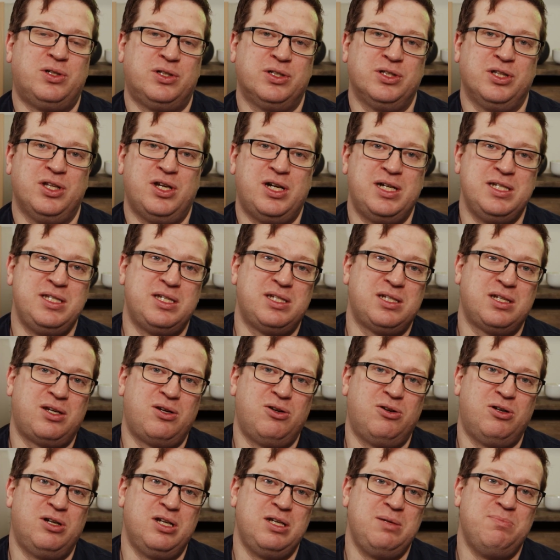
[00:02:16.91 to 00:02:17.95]
online
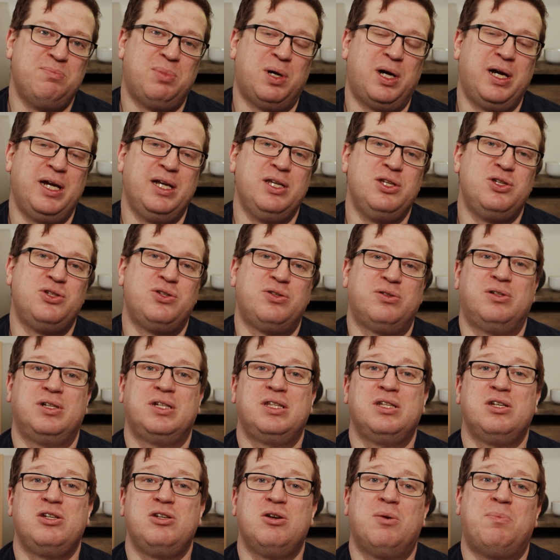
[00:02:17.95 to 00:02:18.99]
security by
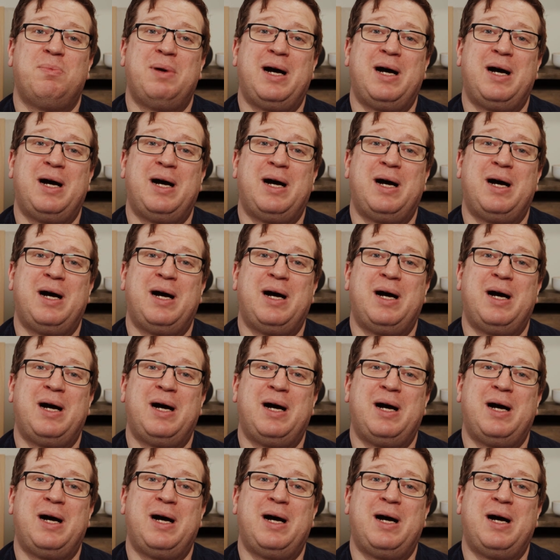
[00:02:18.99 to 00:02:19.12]
ensuring that your